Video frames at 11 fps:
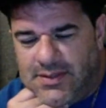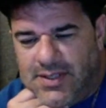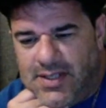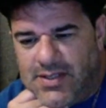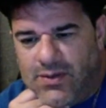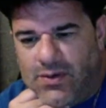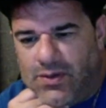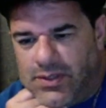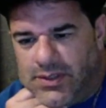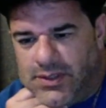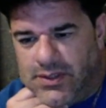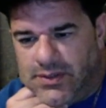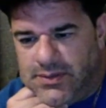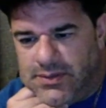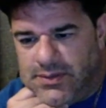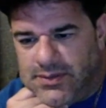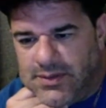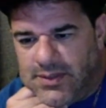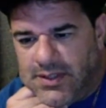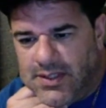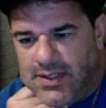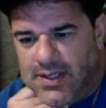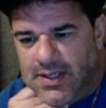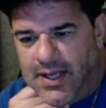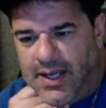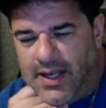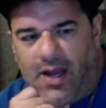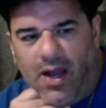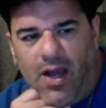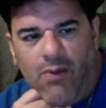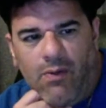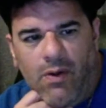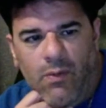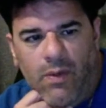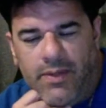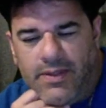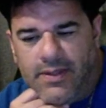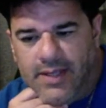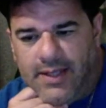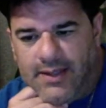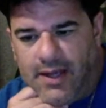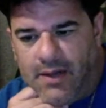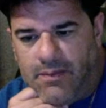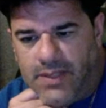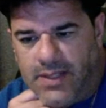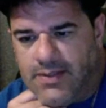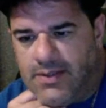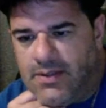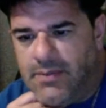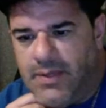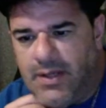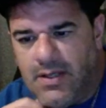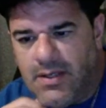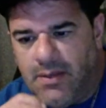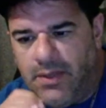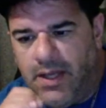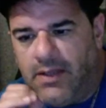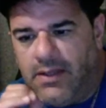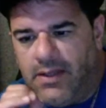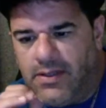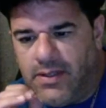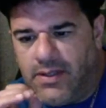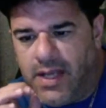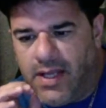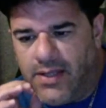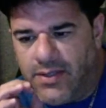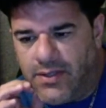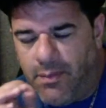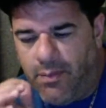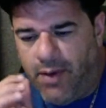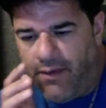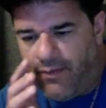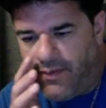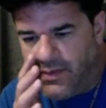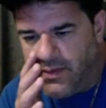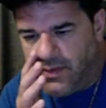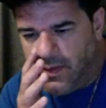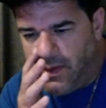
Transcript: It's all good though. Like I don't want women to think that I'm dissing them because I'm not. It's just a preference.